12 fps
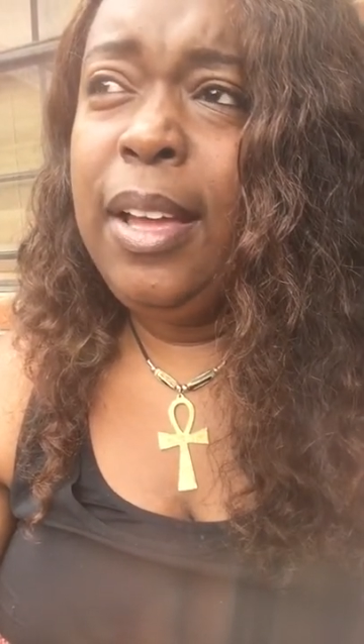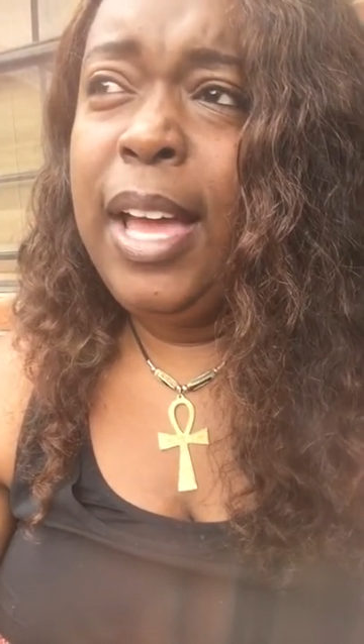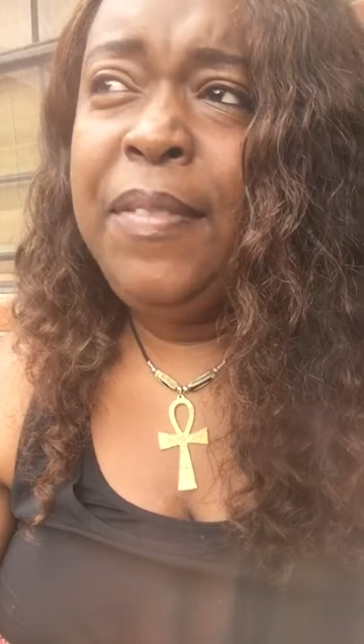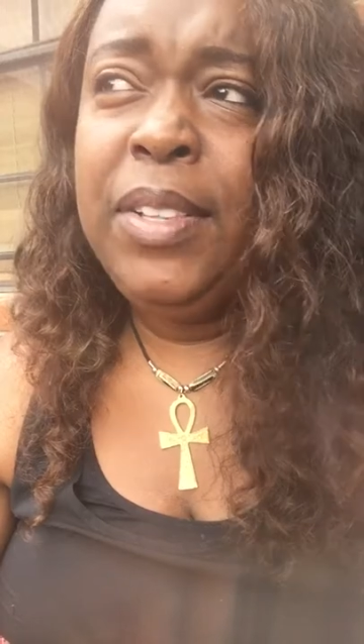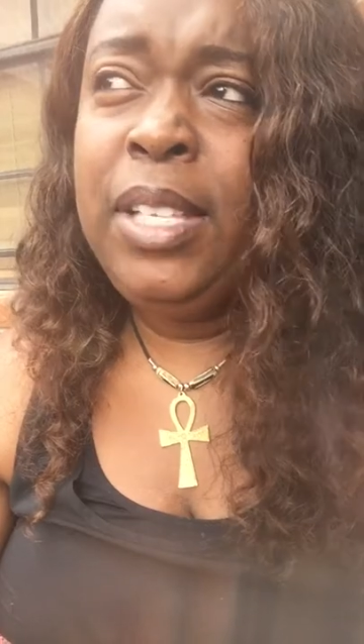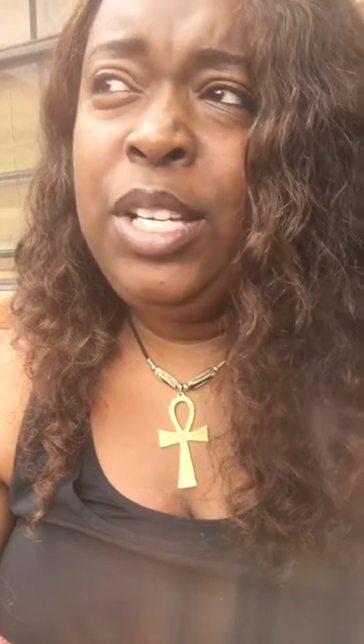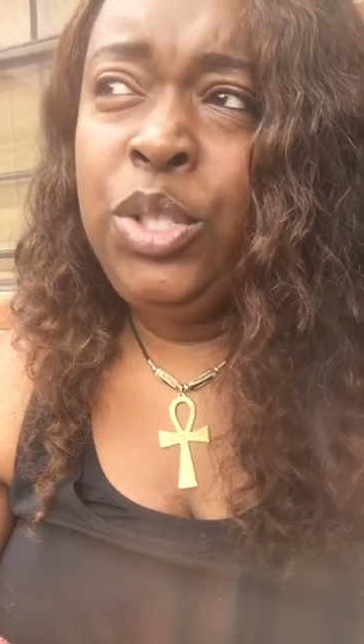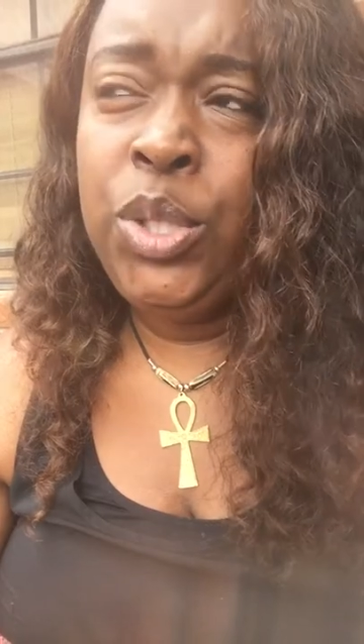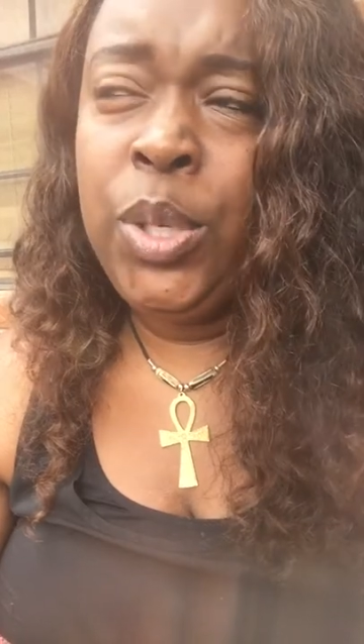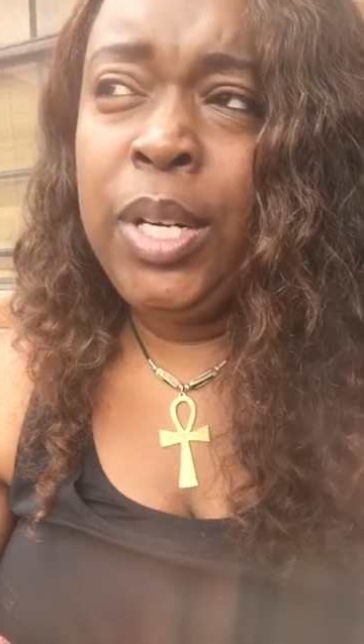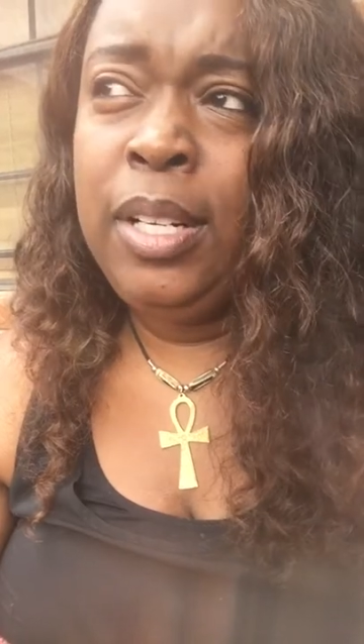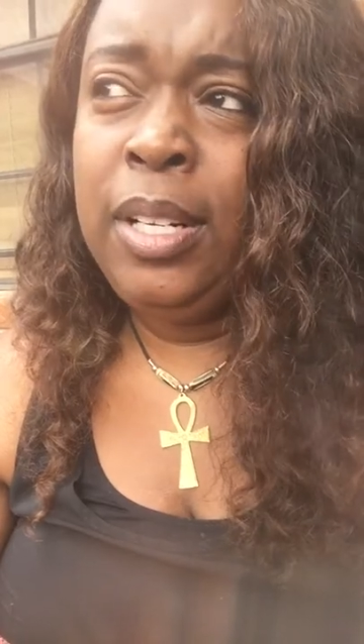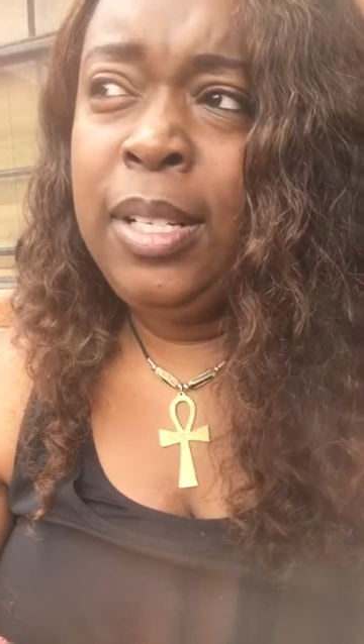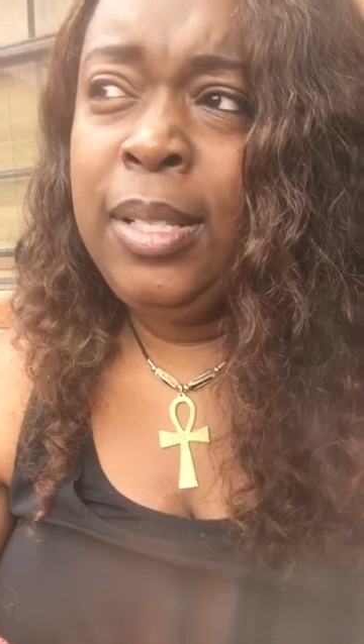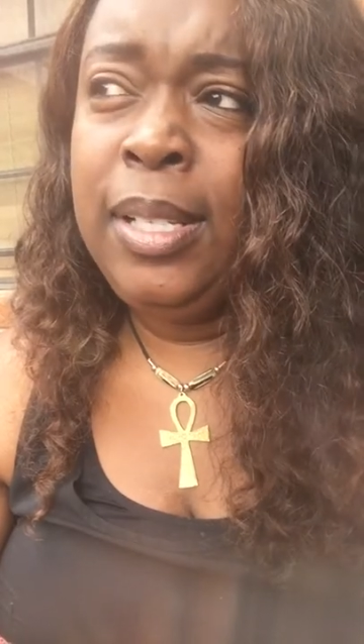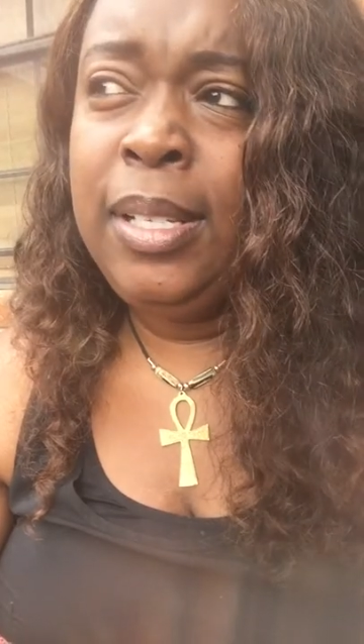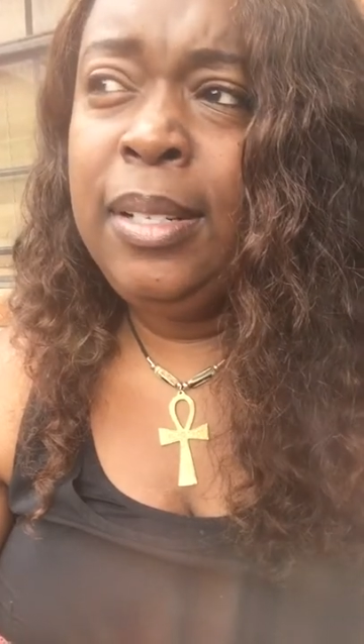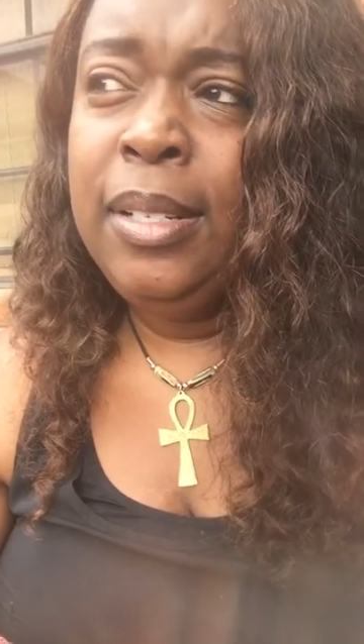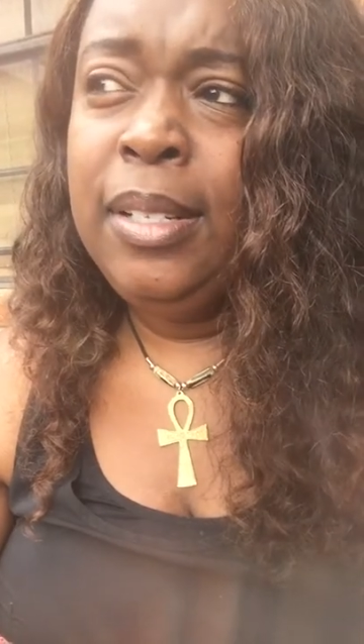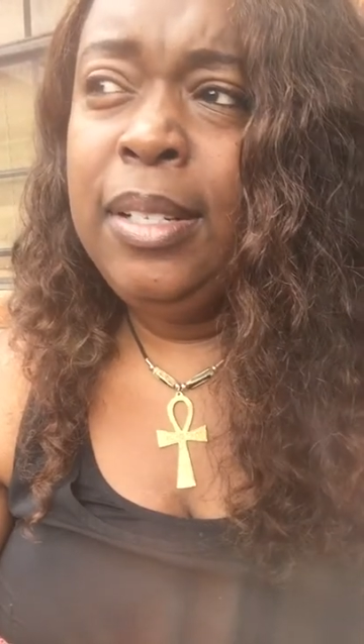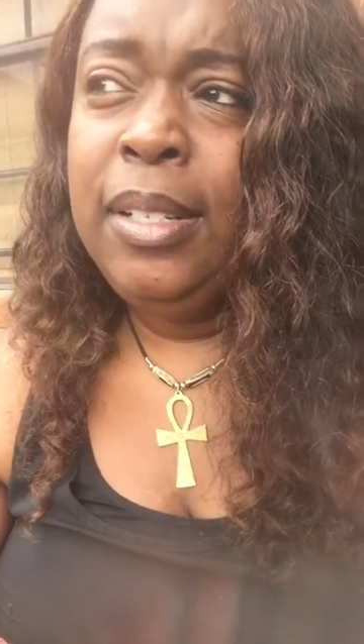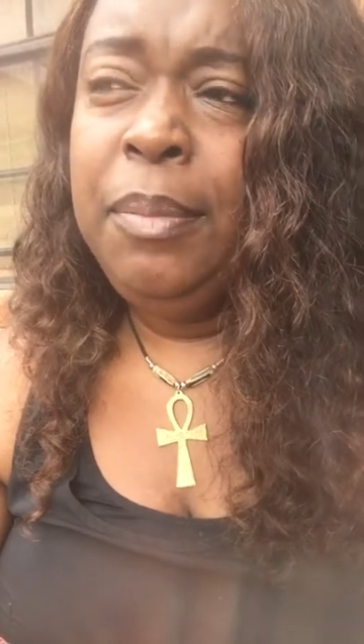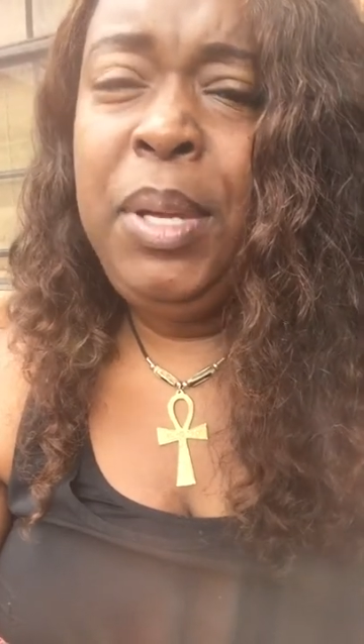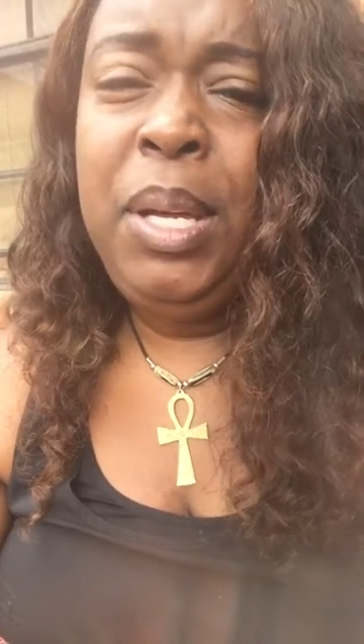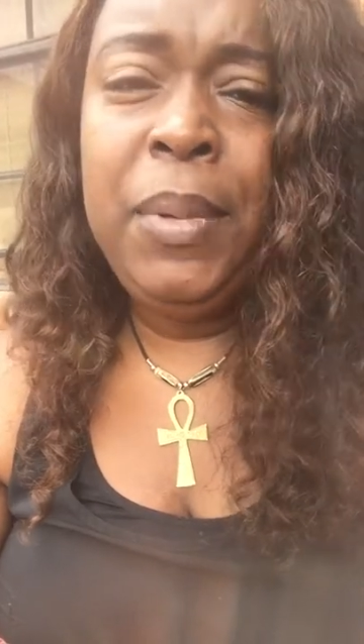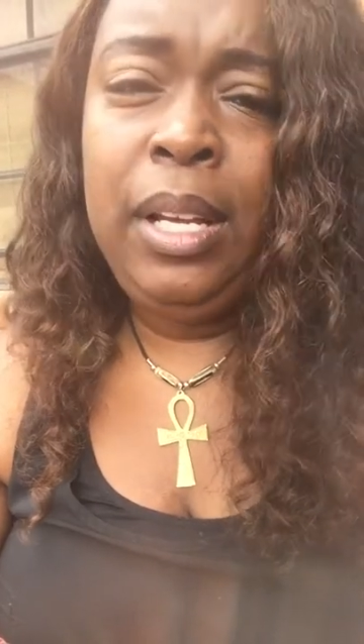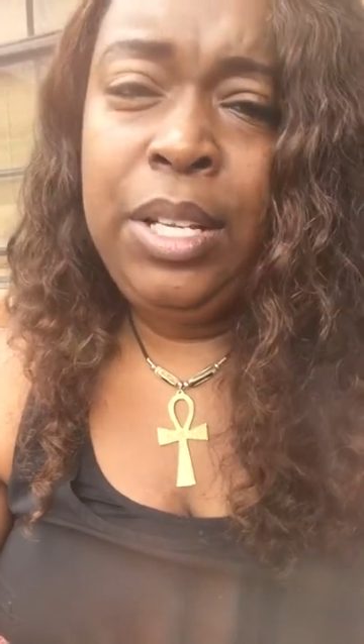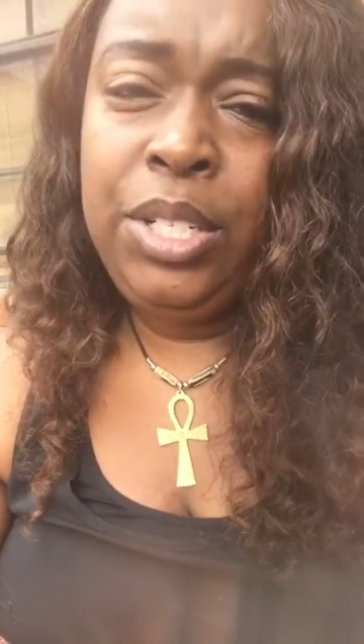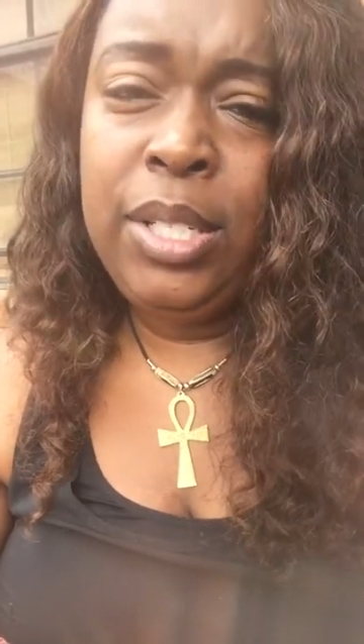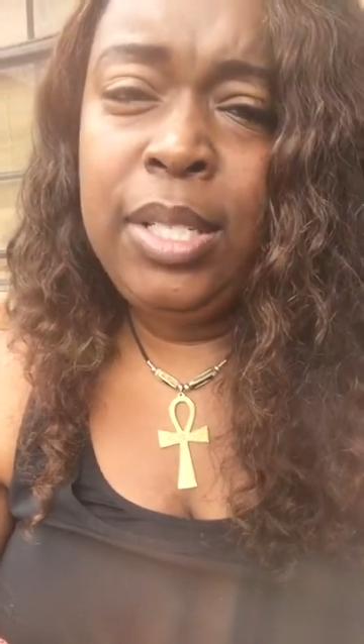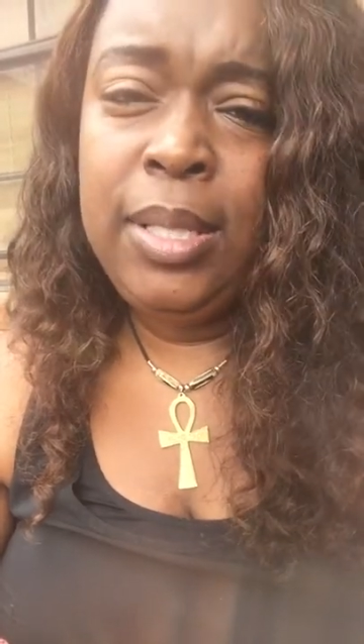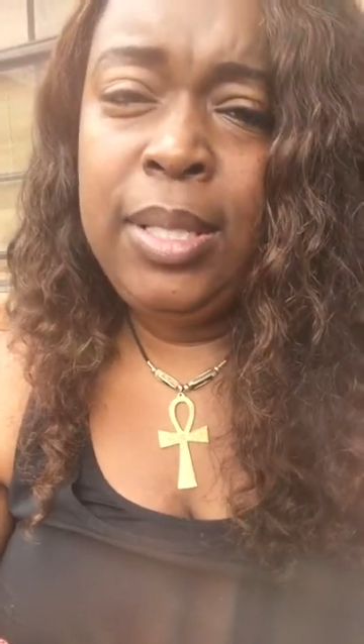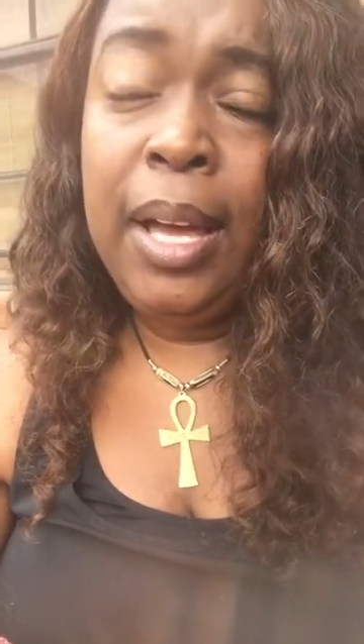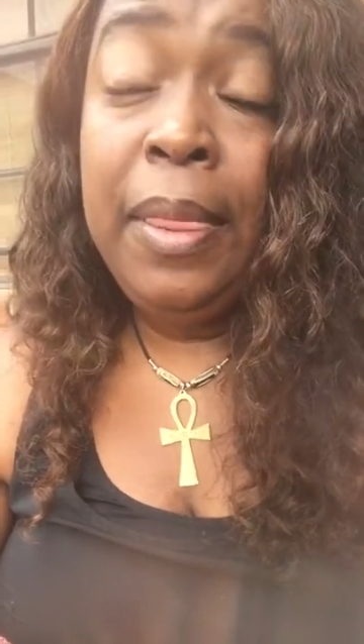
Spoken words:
have to take shortcuts and be malicious to